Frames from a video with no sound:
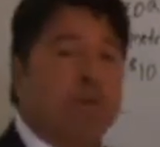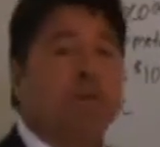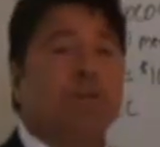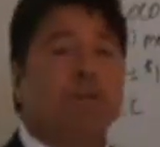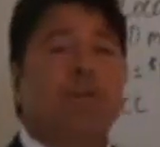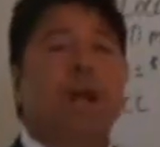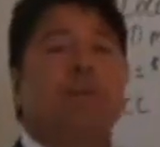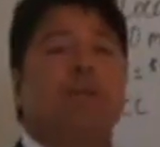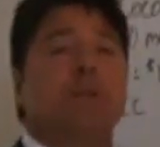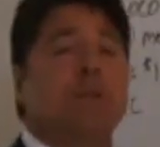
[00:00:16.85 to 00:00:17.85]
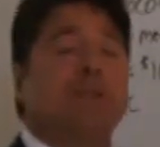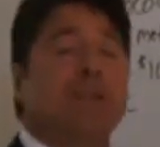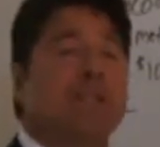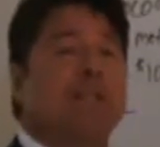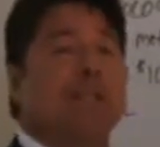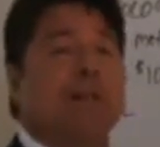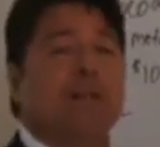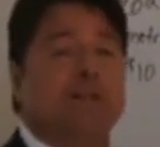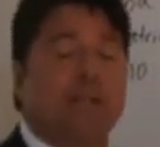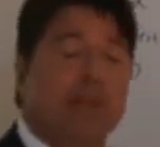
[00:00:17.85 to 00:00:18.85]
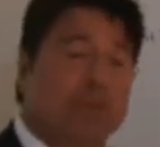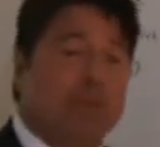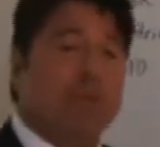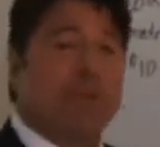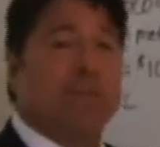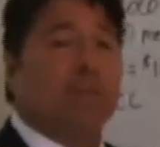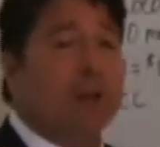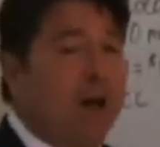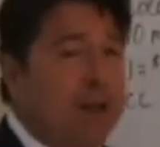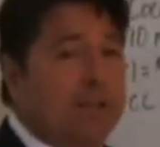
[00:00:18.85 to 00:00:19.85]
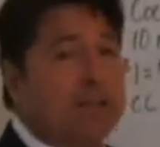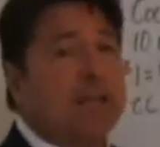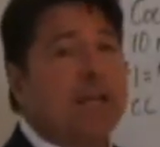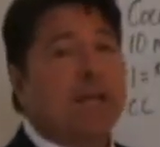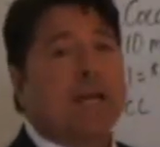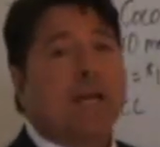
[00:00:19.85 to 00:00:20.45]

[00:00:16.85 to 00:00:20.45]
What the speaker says: Futures and options investing carries significant risk of loss